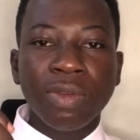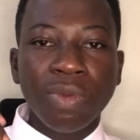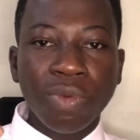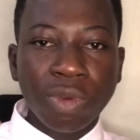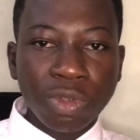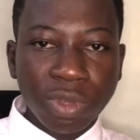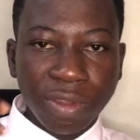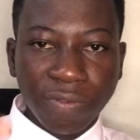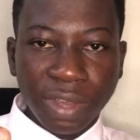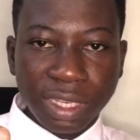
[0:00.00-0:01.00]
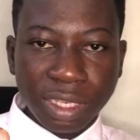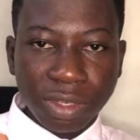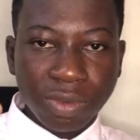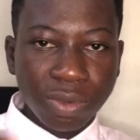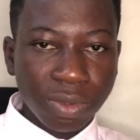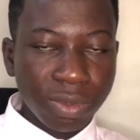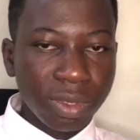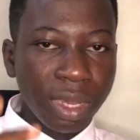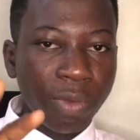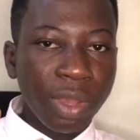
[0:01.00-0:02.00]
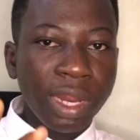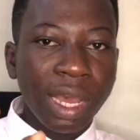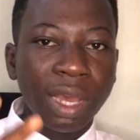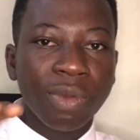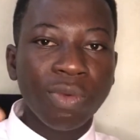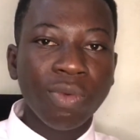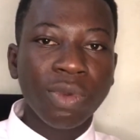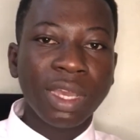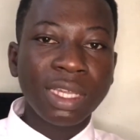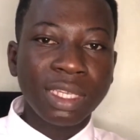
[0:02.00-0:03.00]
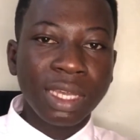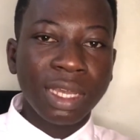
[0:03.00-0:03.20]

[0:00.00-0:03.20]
you want to invest to a way that you will get